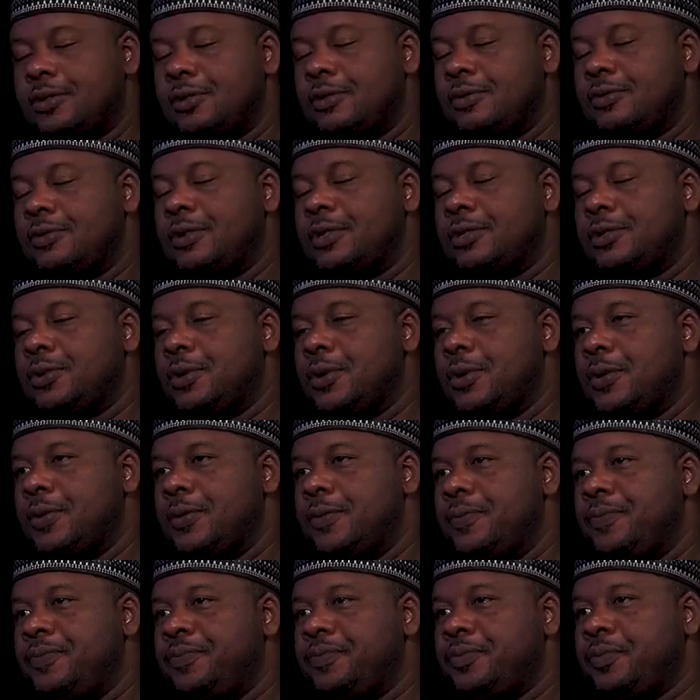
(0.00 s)
forth. So
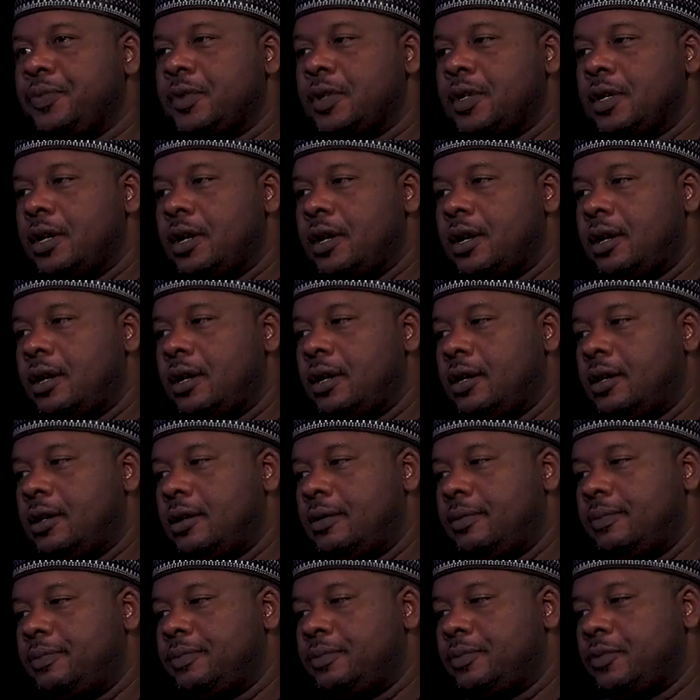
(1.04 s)

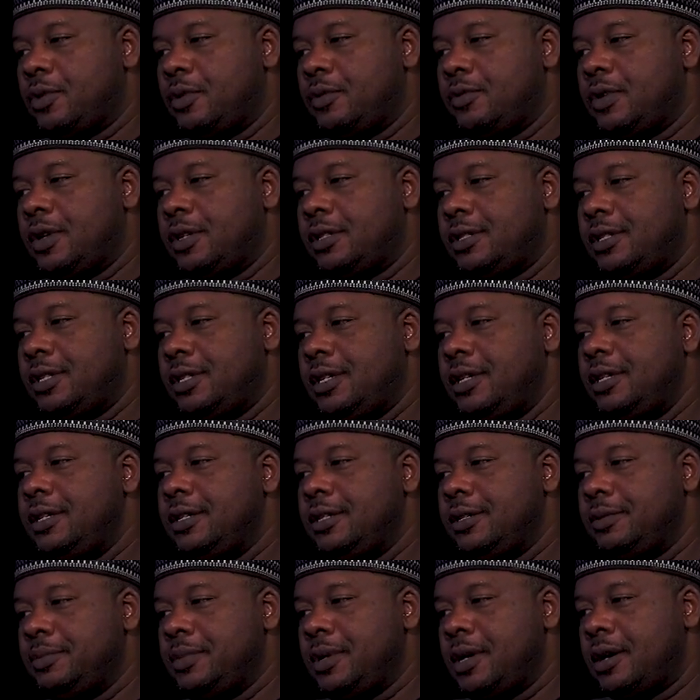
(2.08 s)
uh, obviously
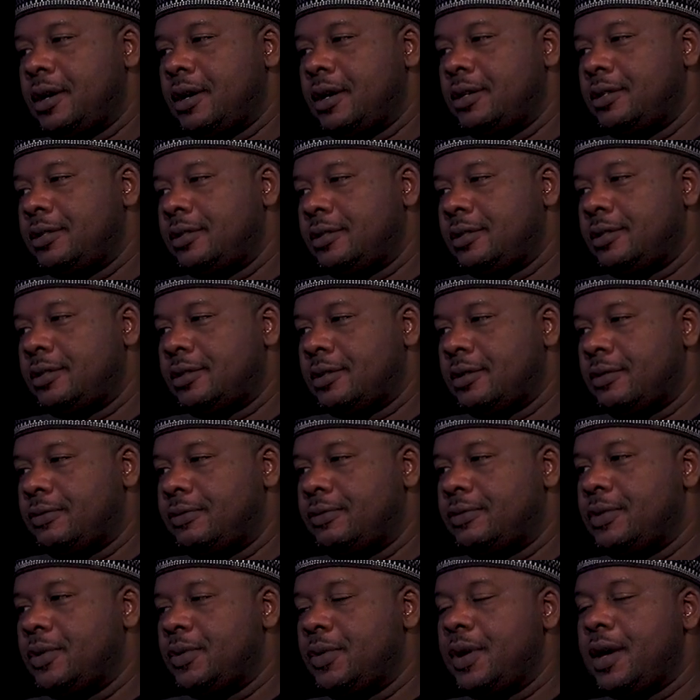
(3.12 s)
because of
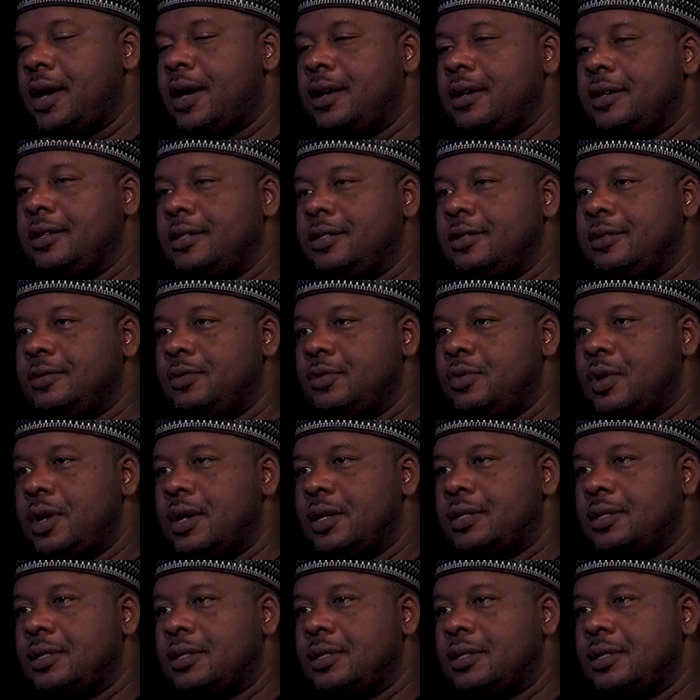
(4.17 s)
the way I dress